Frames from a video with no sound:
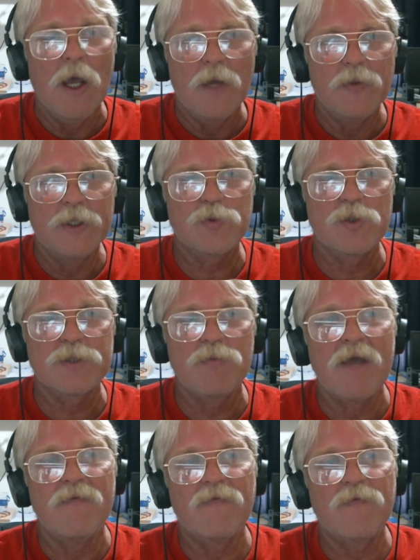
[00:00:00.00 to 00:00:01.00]
this was
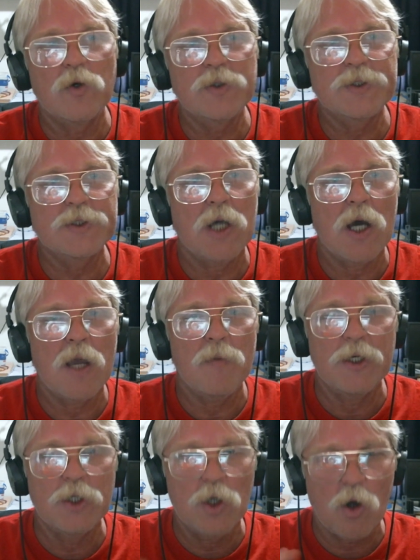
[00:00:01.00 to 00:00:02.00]
my first time
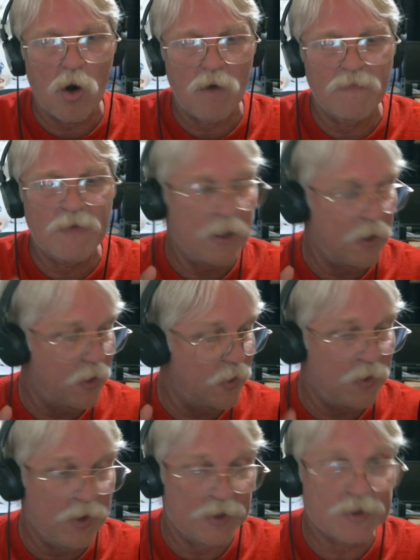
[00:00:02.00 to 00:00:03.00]
in carving
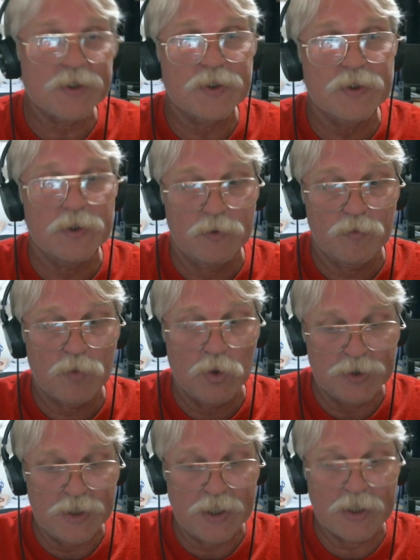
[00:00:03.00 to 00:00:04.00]
this
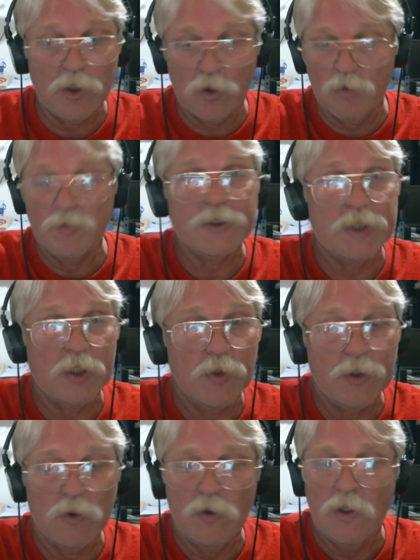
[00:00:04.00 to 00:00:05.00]
particular
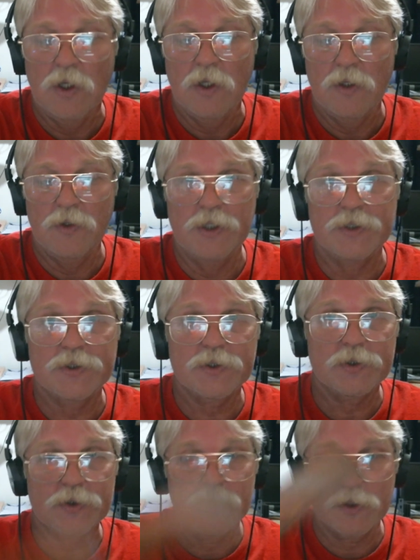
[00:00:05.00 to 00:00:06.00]
material,
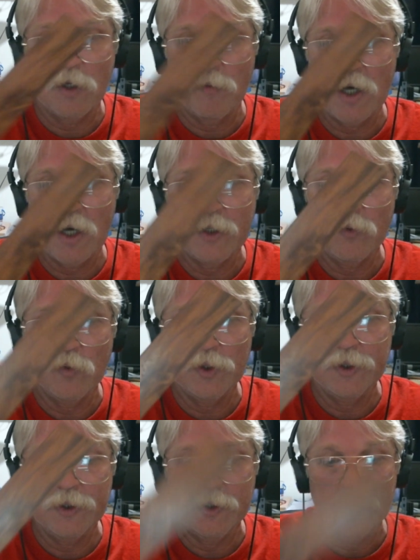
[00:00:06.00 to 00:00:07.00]
this Kamani
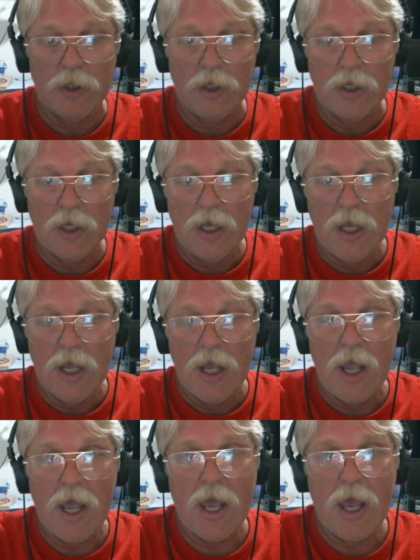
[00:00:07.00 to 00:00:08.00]
wood.
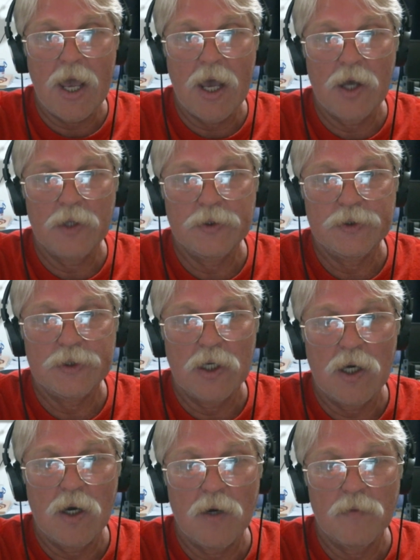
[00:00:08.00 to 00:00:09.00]
And
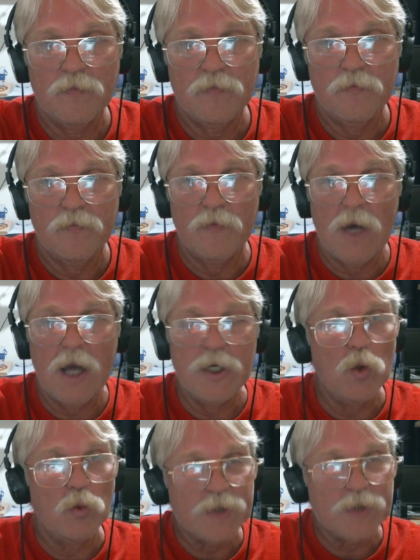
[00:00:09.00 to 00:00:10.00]
um, I
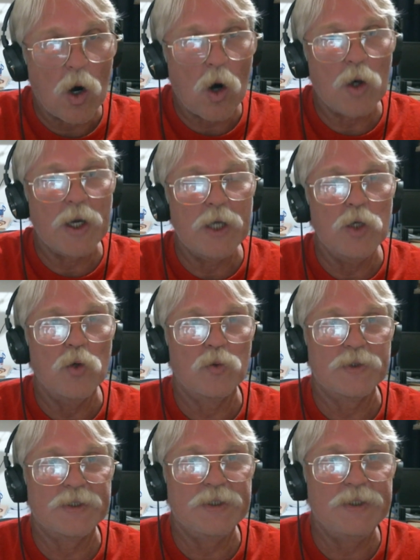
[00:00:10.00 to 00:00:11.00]
knew it was hard, I knew it
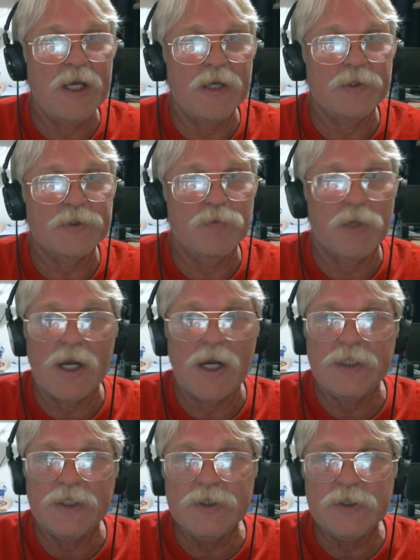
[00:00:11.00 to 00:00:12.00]
was dense, but I
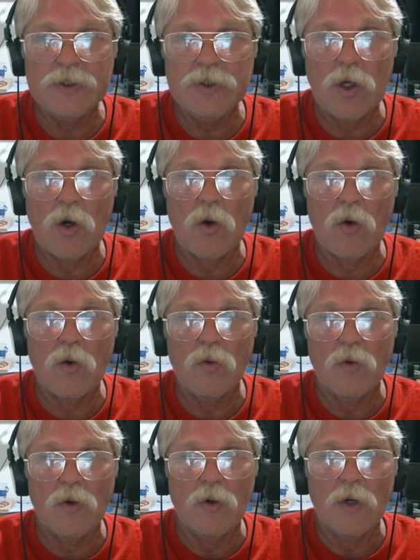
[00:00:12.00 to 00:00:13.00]
didn't
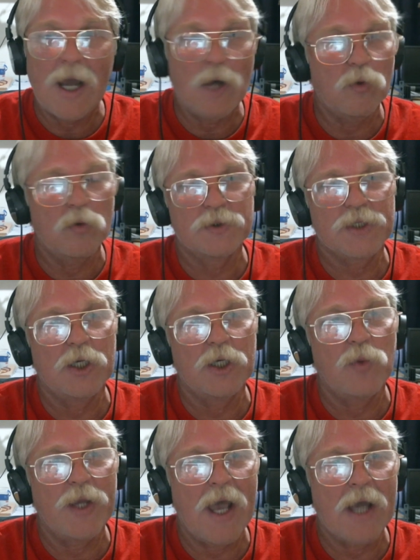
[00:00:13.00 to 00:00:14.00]
know how it was going to
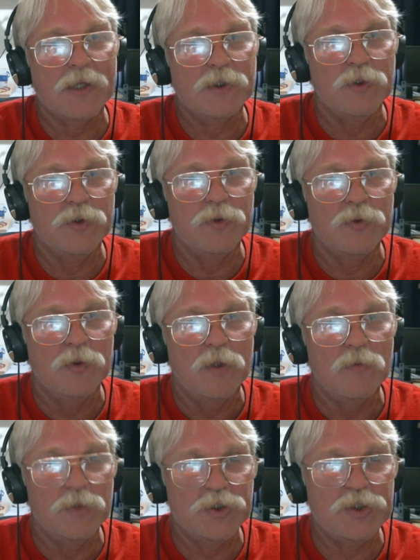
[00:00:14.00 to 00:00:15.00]
react to
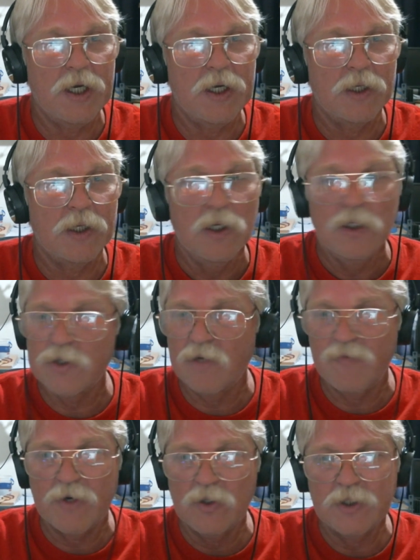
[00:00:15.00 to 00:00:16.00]
machining. So I
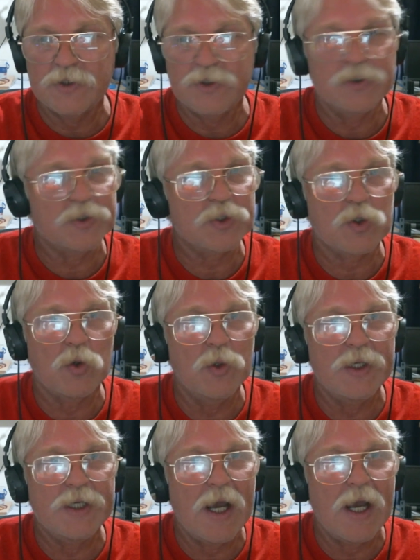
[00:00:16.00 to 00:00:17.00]
figured let's just screw
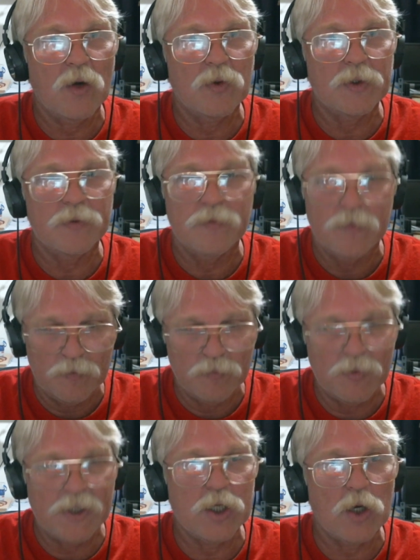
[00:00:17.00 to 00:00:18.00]
it down and
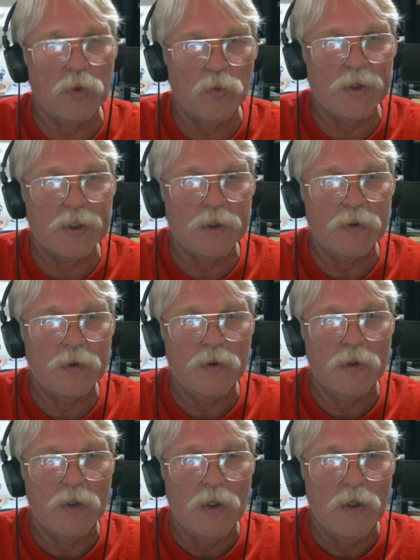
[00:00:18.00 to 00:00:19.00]
be done with it.
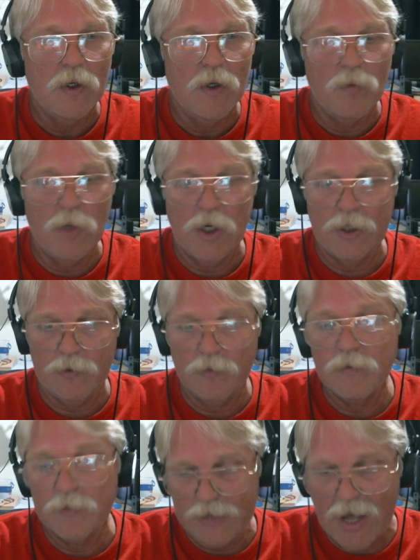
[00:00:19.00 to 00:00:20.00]
But
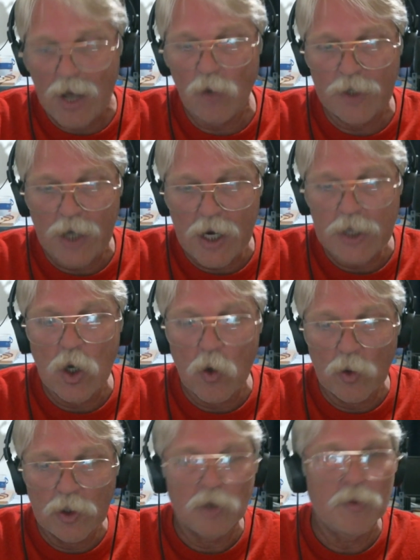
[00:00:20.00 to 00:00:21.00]
now that I know
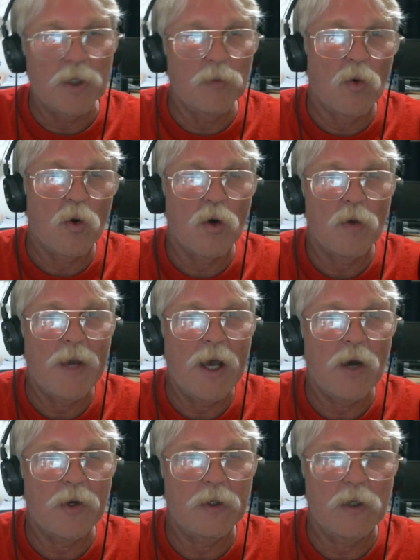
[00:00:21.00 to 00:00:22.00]
a little bit more
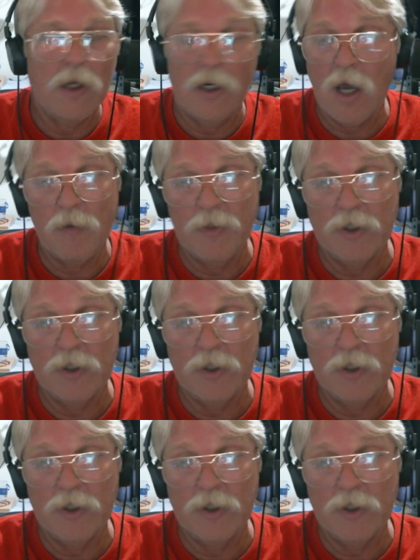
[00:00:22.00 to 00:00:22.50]
about it, and I'm in